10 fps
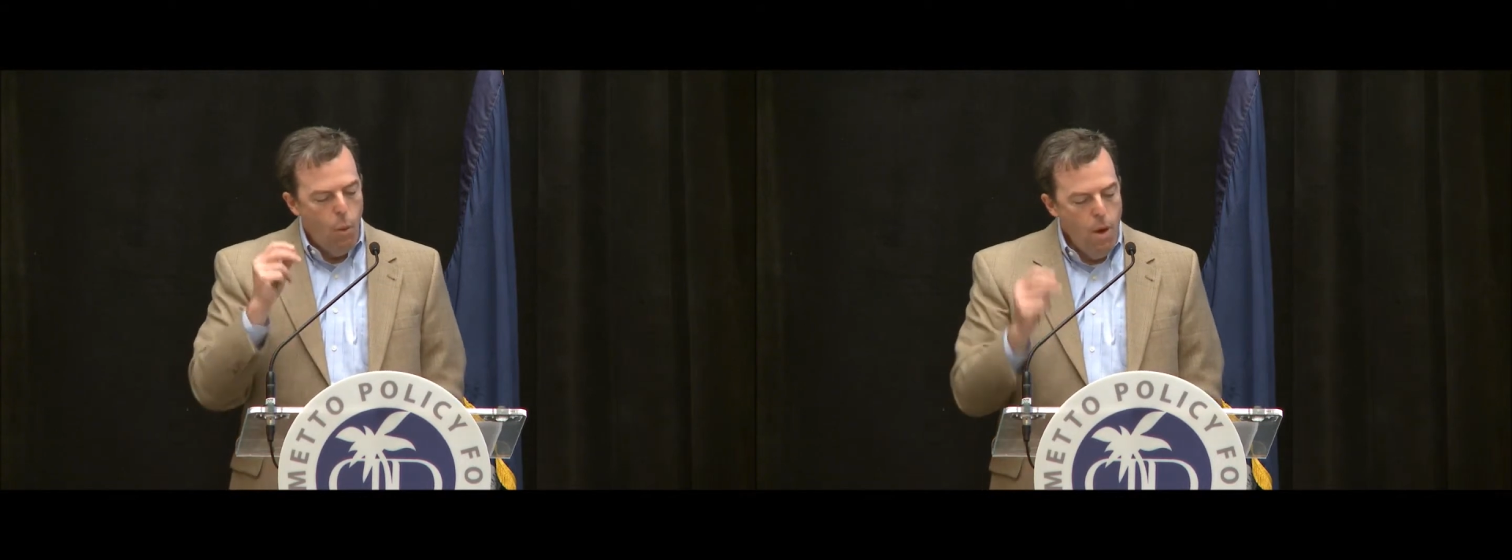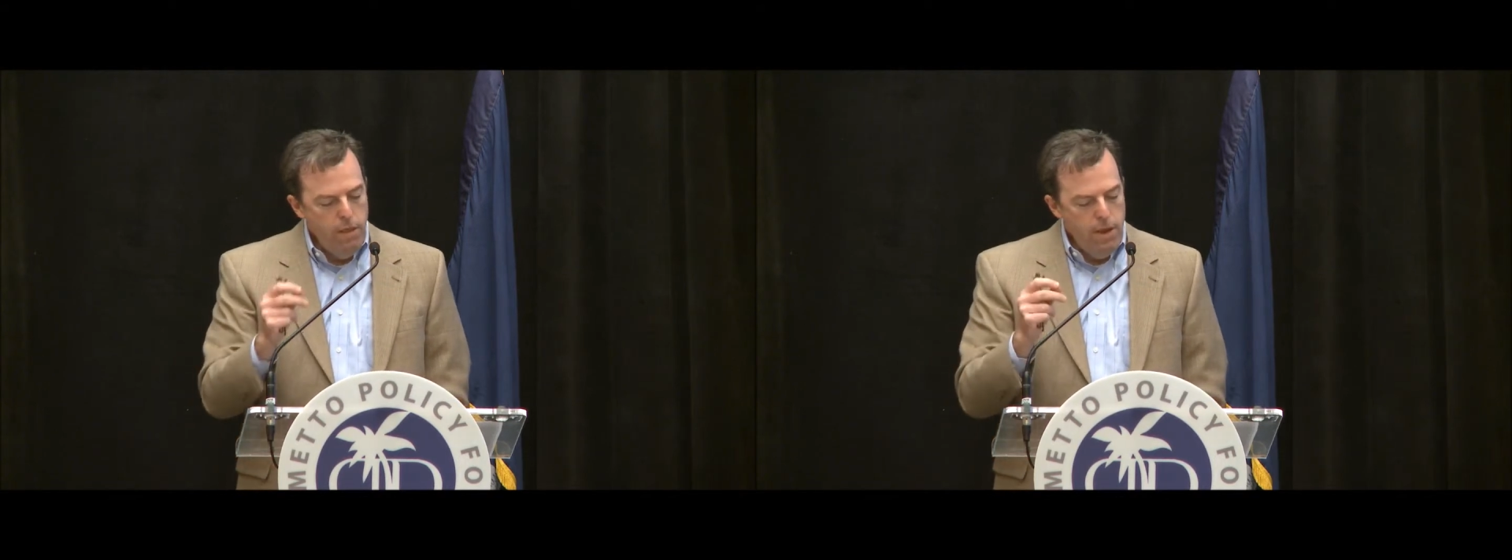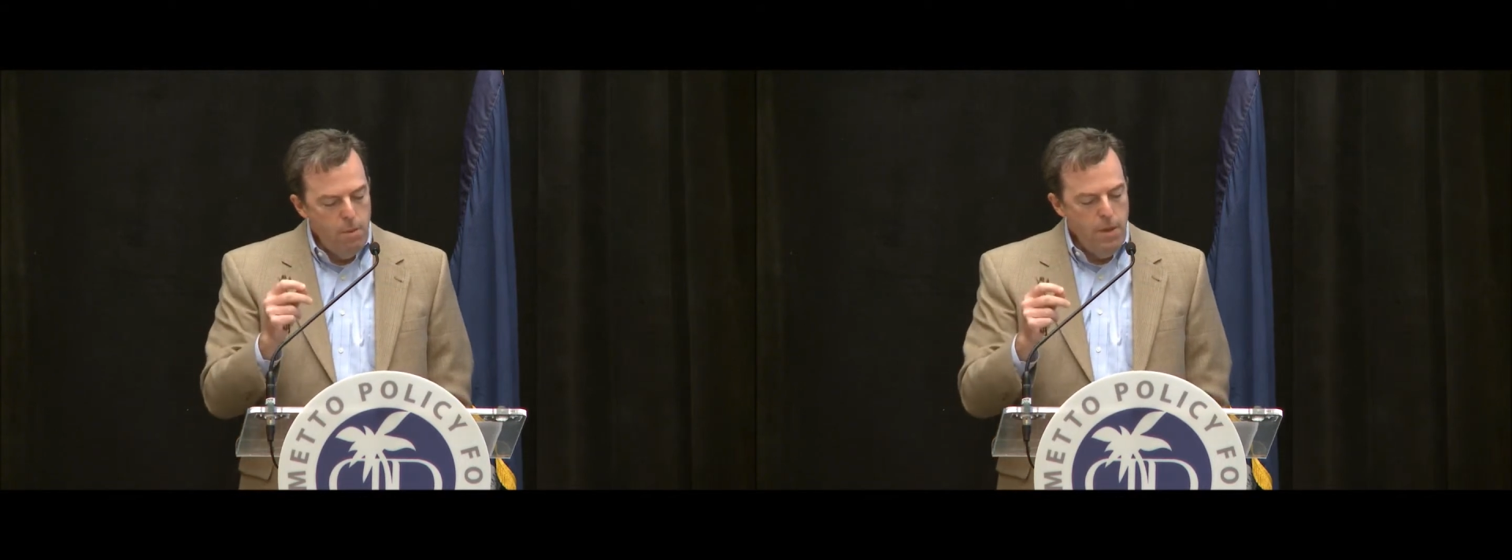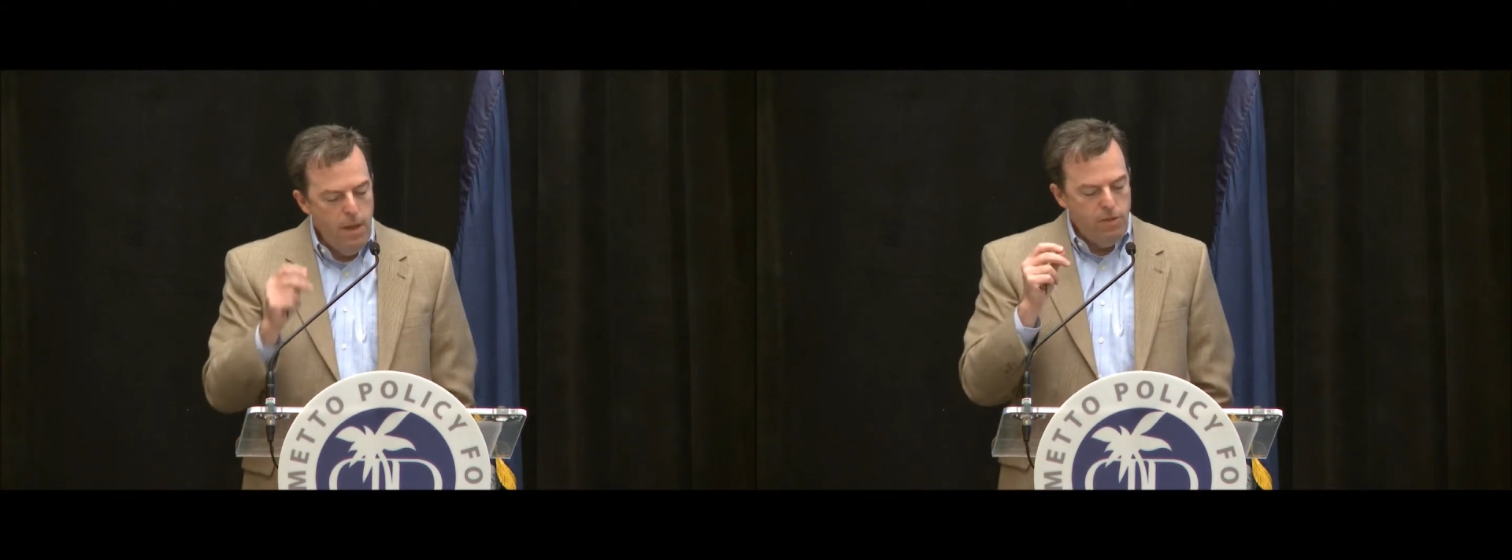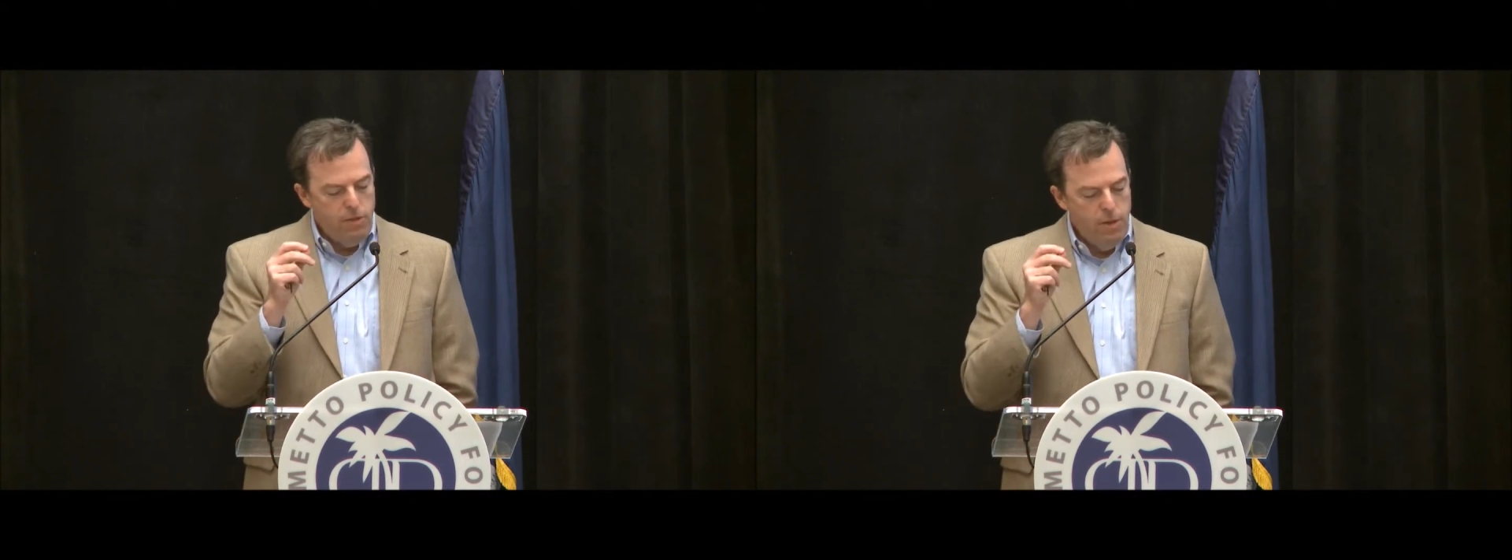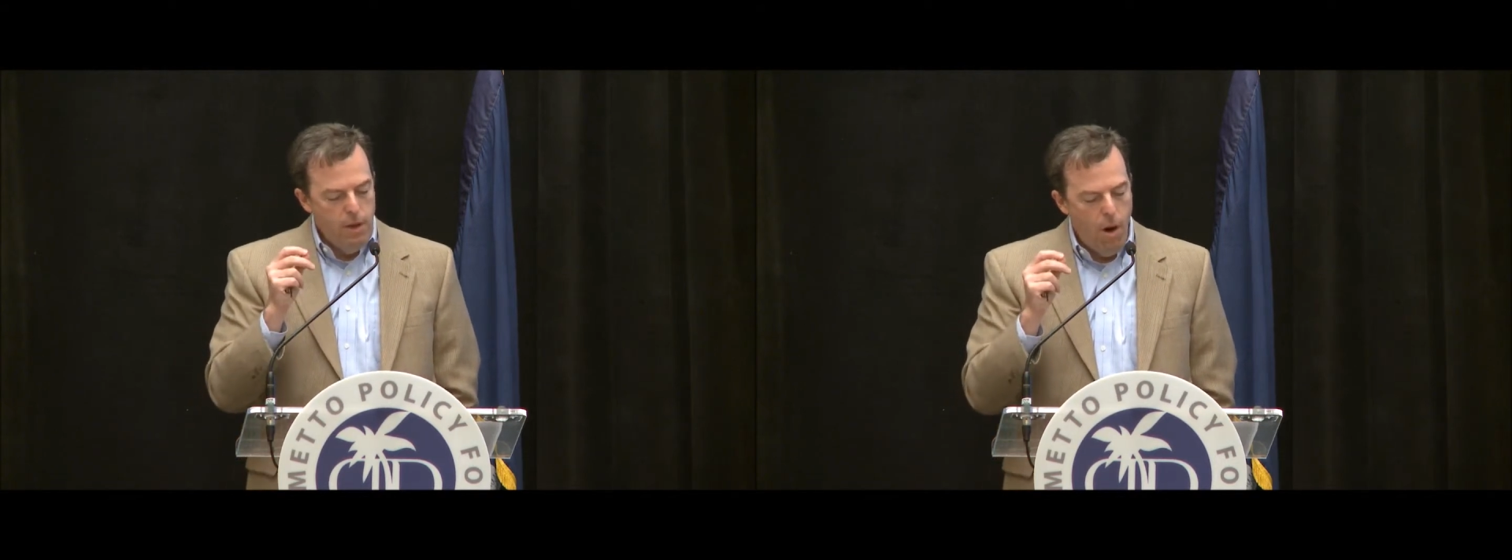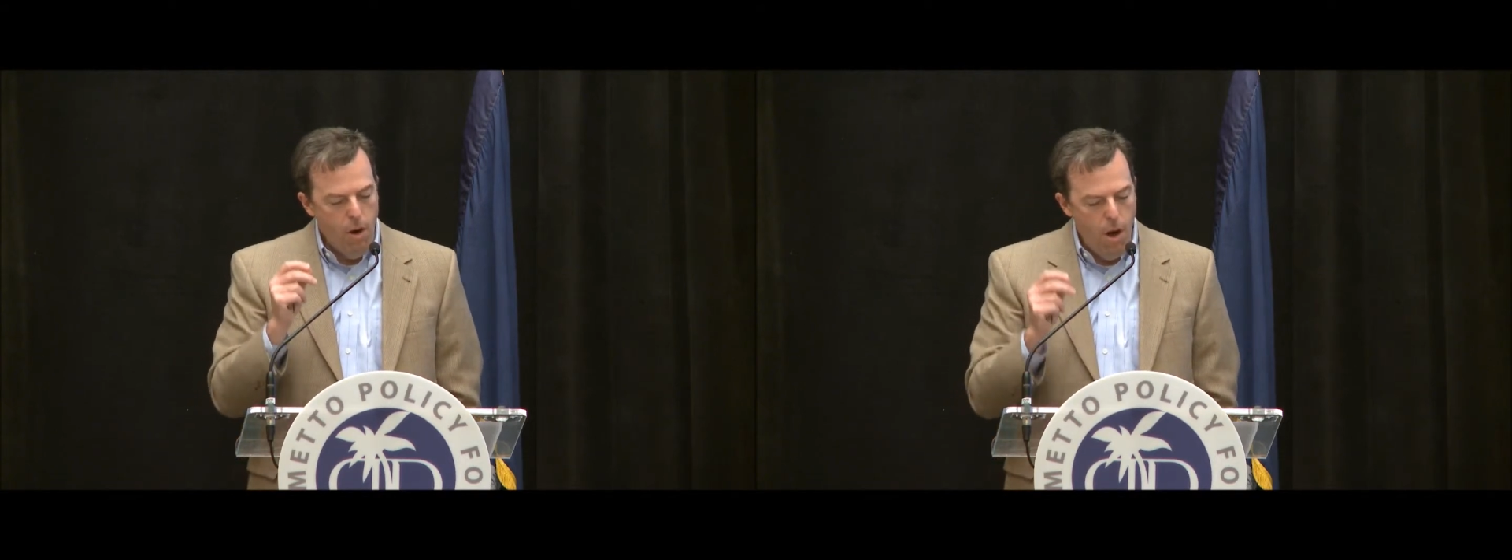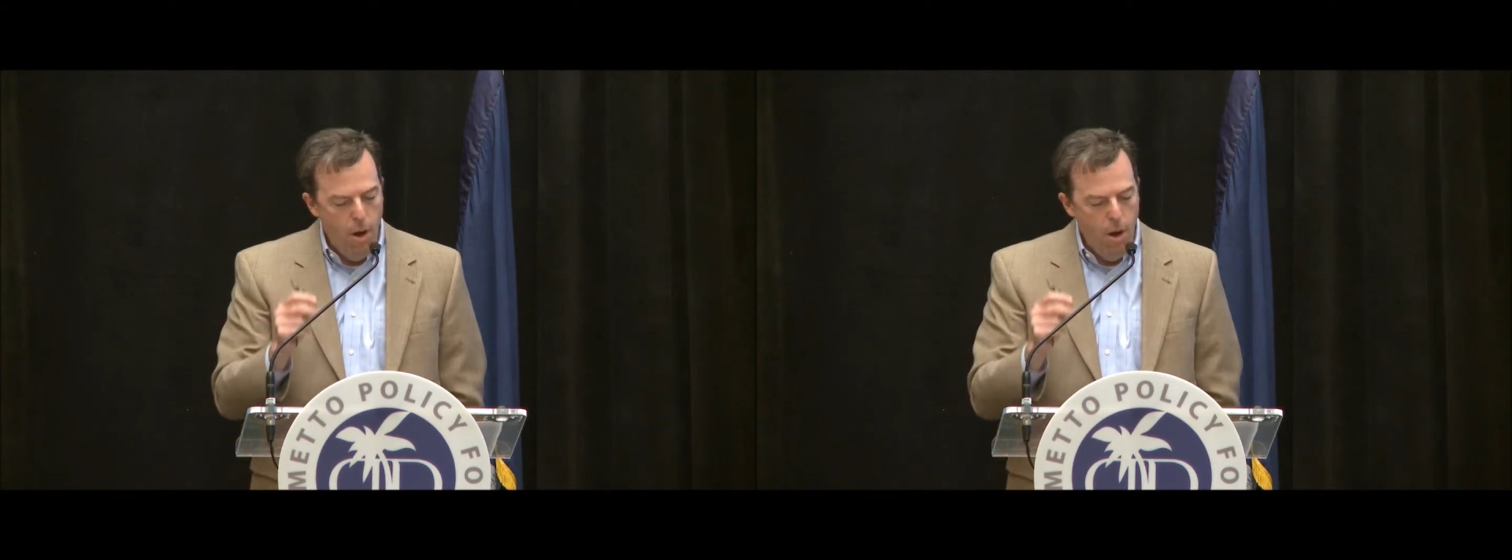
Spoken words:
One of them is our